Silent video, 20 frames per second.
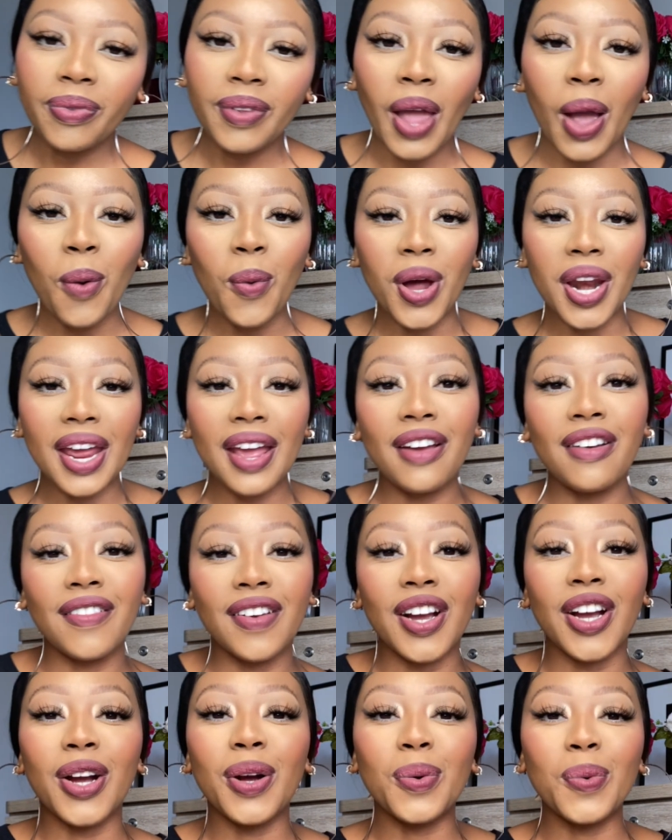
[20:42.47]

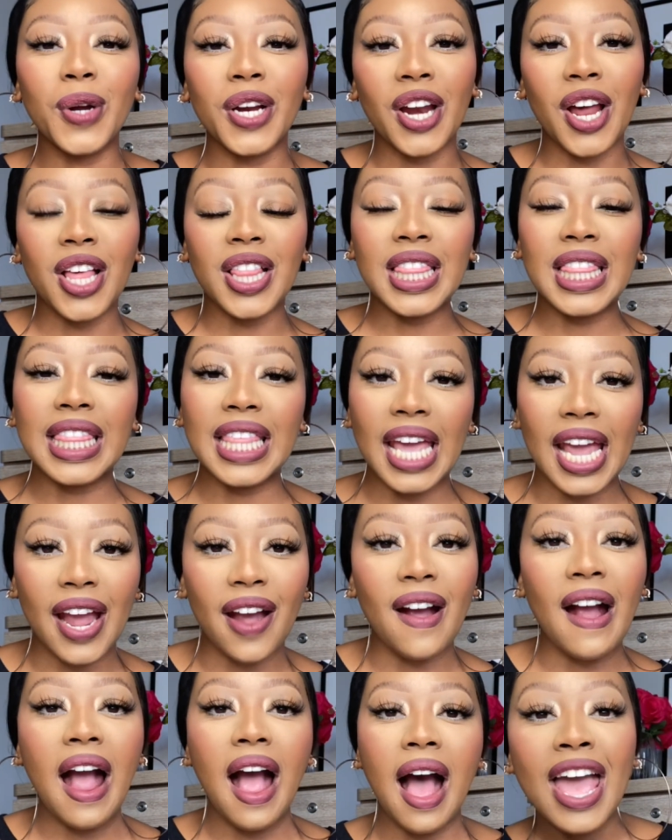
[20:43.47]
whatever, we're not
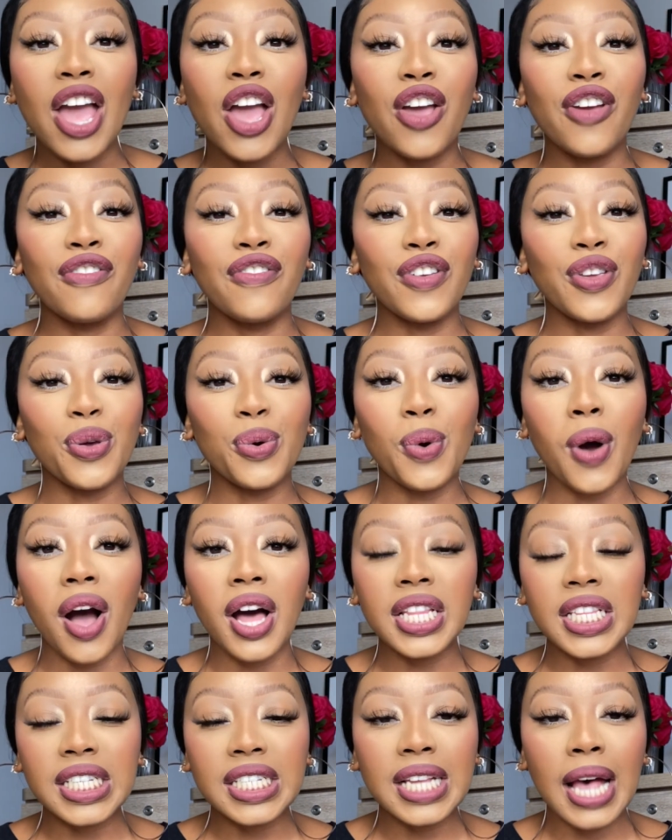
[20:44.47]
there. If you
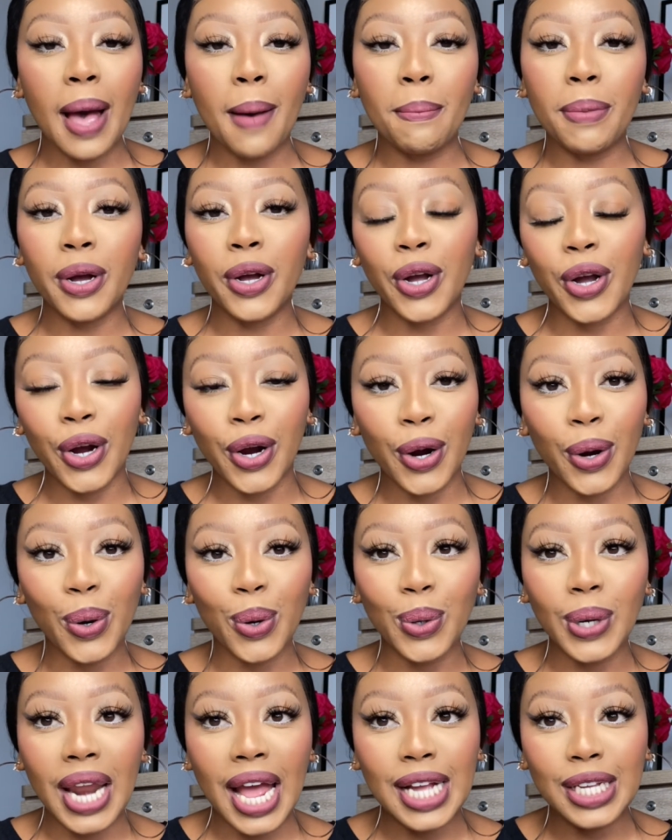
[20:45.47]
are the type of girl
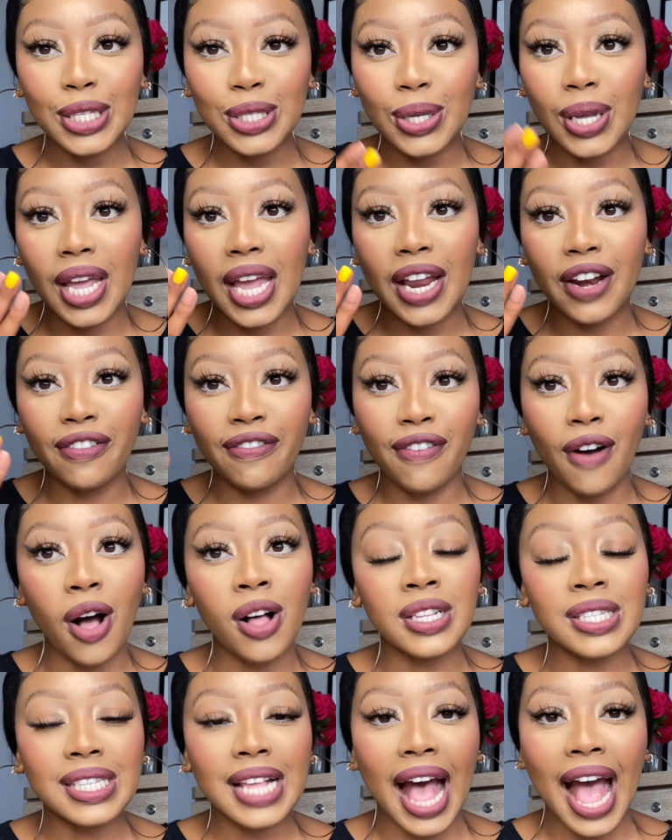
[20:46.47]
who likes to get
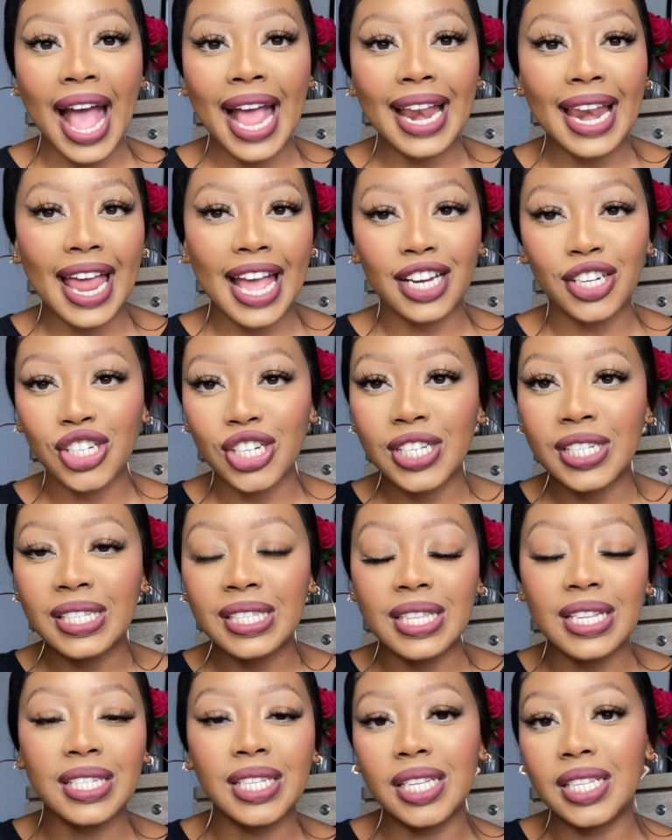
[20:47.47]
false eyelashes,
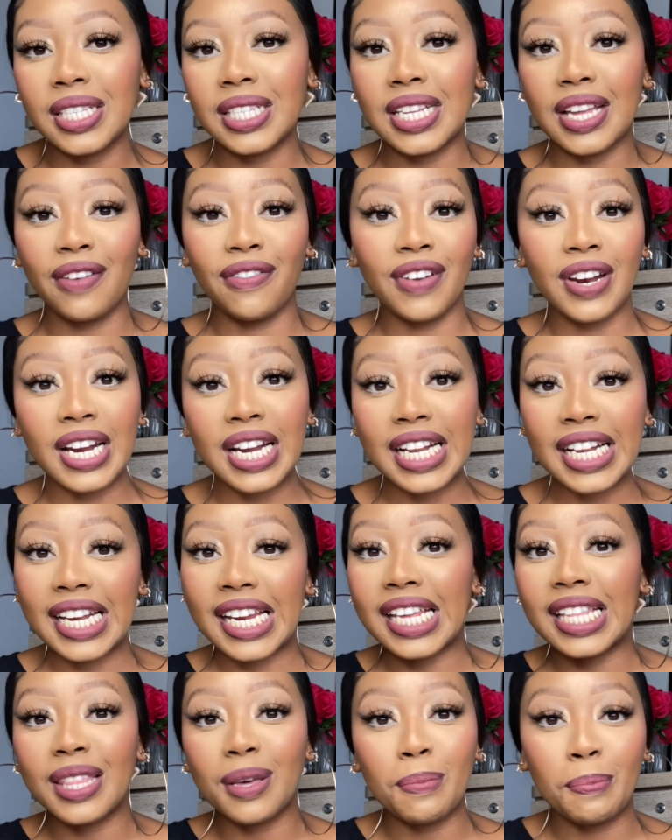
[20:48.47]
this is
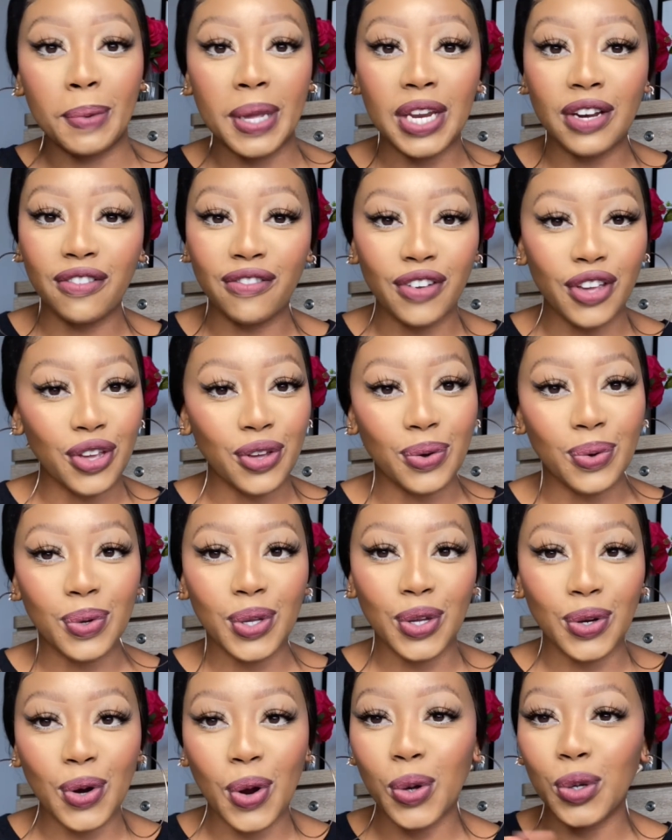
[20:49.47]
definitely the beat for you.
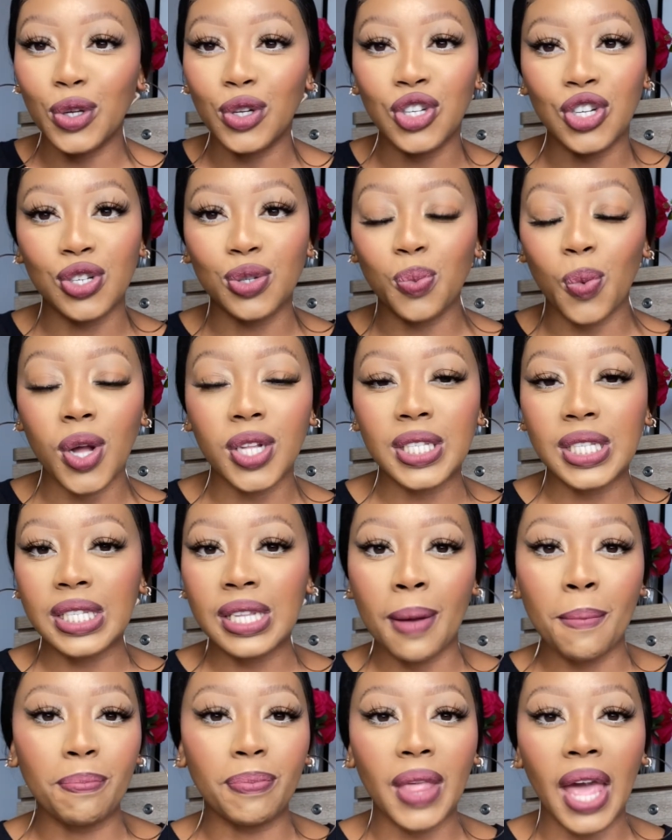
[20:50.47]
You know, you just want
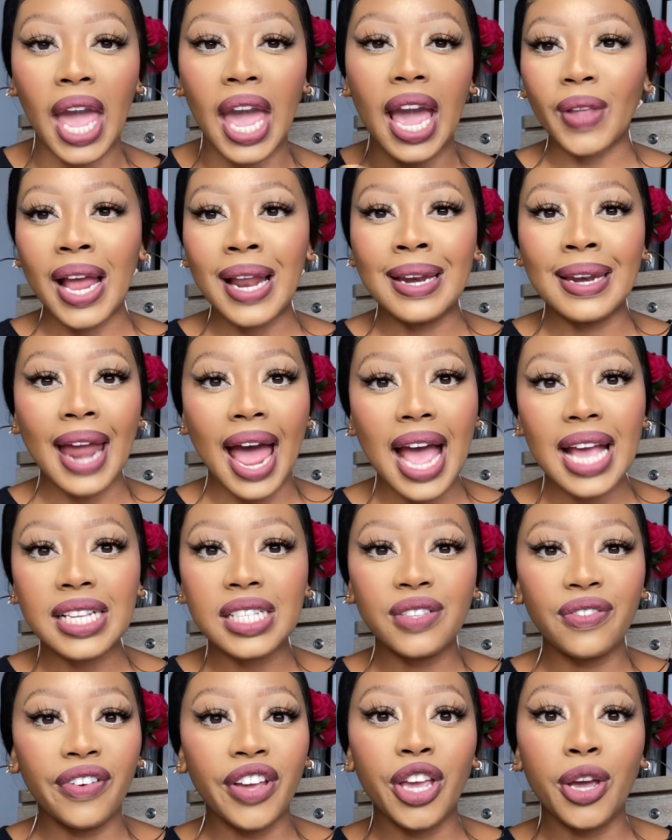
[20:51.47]
something
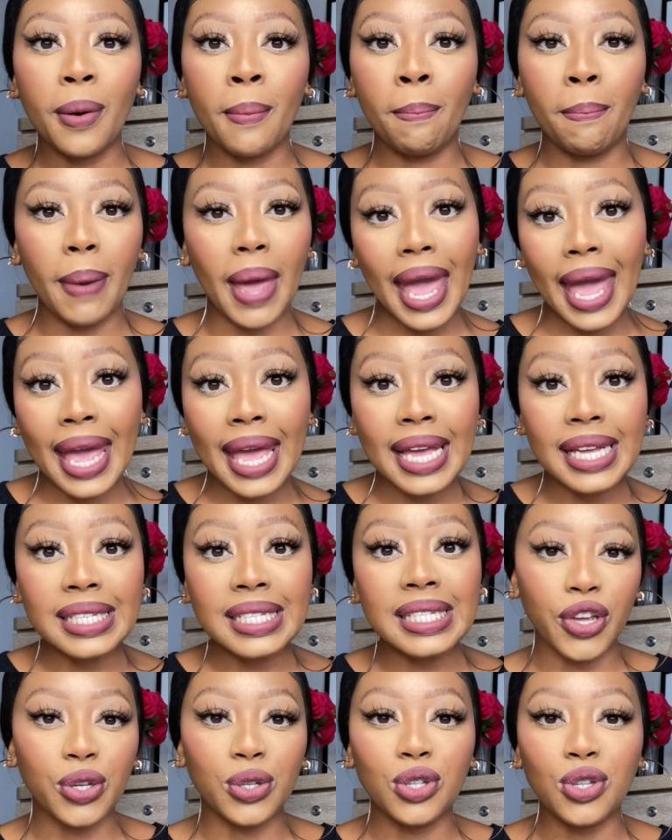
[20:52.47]
nice for your
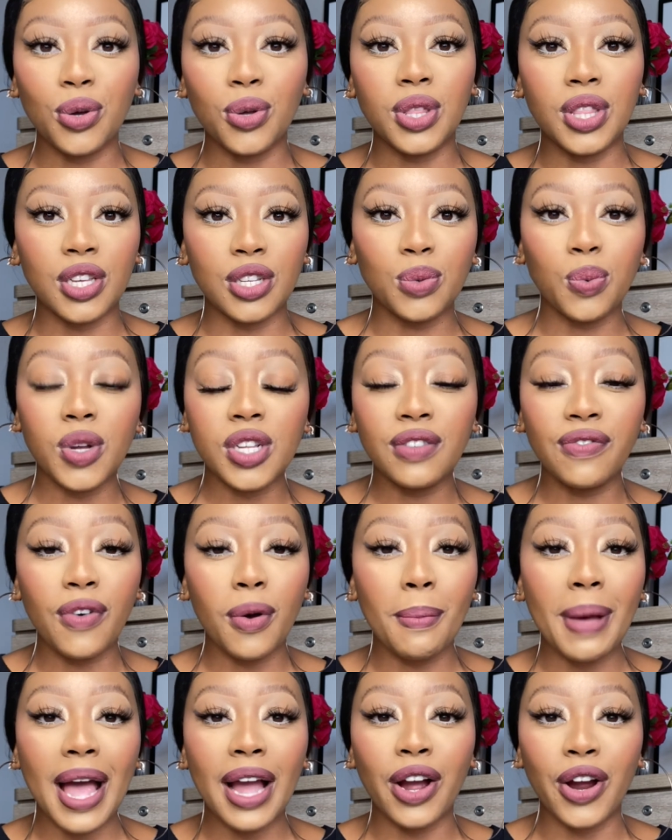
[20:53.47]
base. So this was
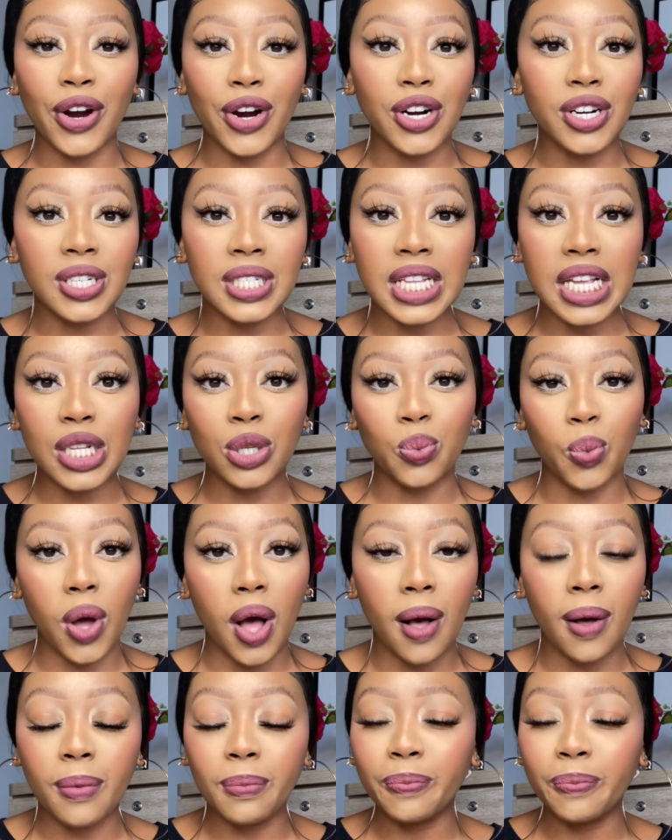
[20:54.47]
for my girls as well